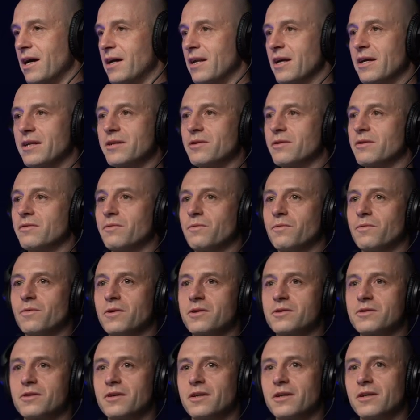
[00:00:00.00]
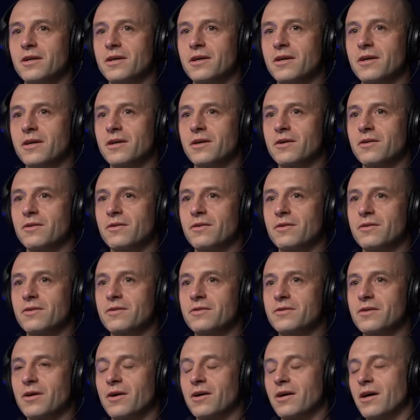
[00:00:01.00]
Aneta was an ill,
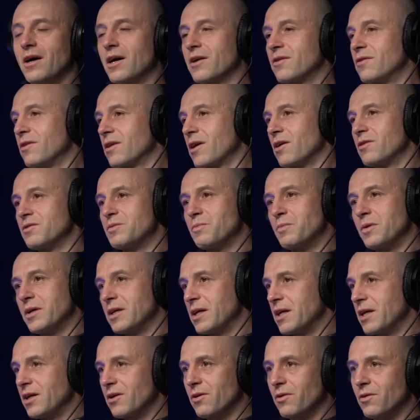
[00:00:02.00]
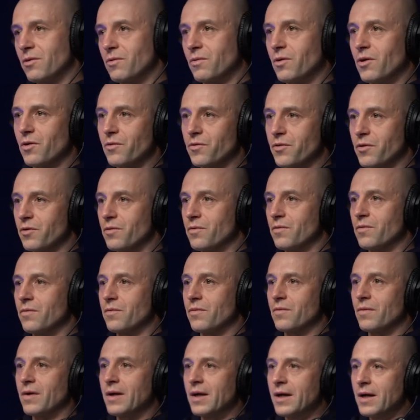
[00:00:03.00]
so I, I, couldn't go to PE or or do
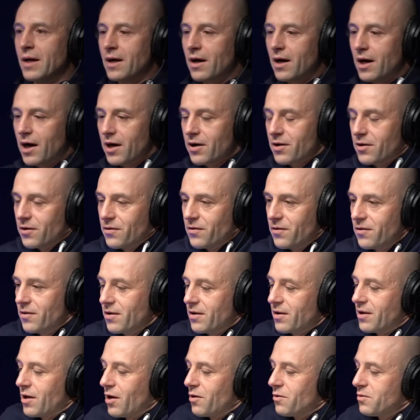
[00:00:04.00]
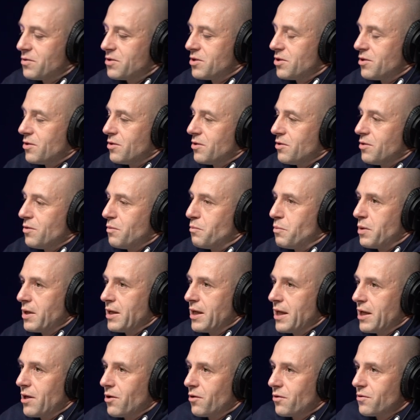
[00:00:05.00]
I couldn't go to
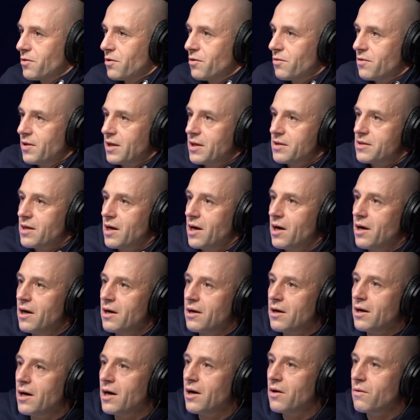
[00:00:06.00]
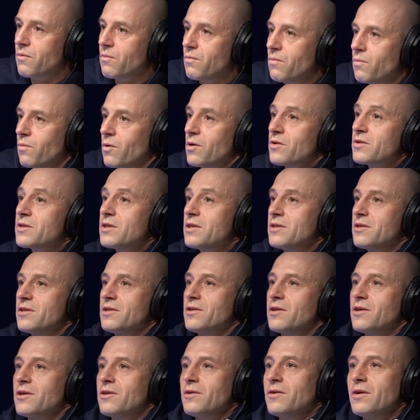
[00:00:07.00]
PE or do things that I, I wanted
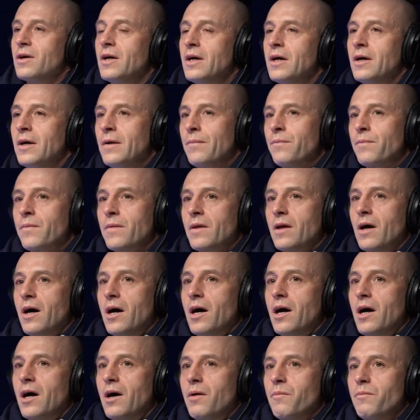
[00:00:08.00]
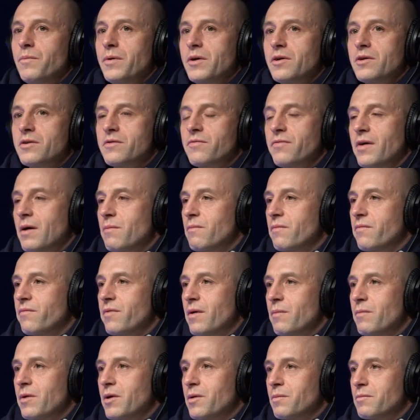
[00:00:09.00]
to do uh, because fam-
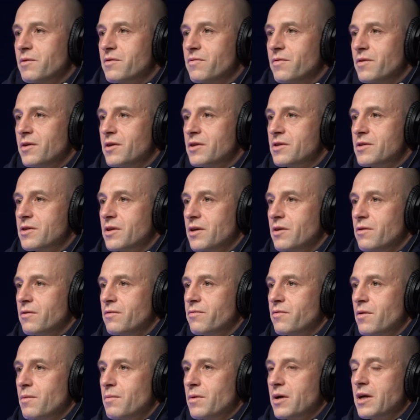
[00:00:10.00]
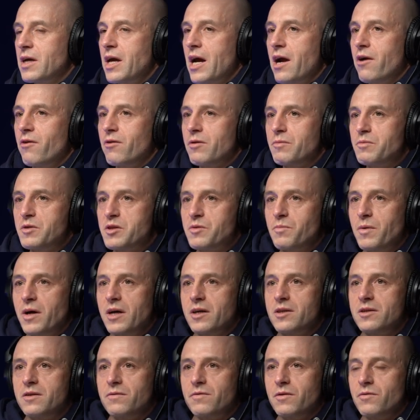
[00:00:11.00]
family comes first. So from a caring
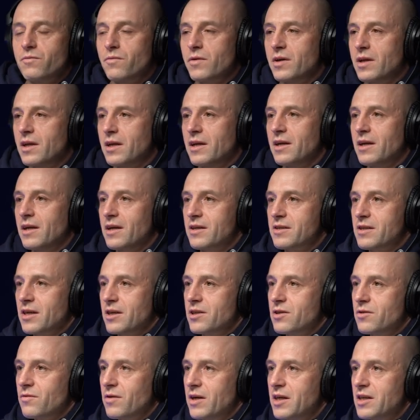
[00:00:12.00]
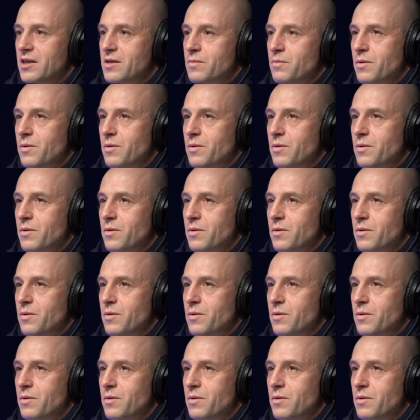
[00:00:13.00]
perspective, it really exaggerates.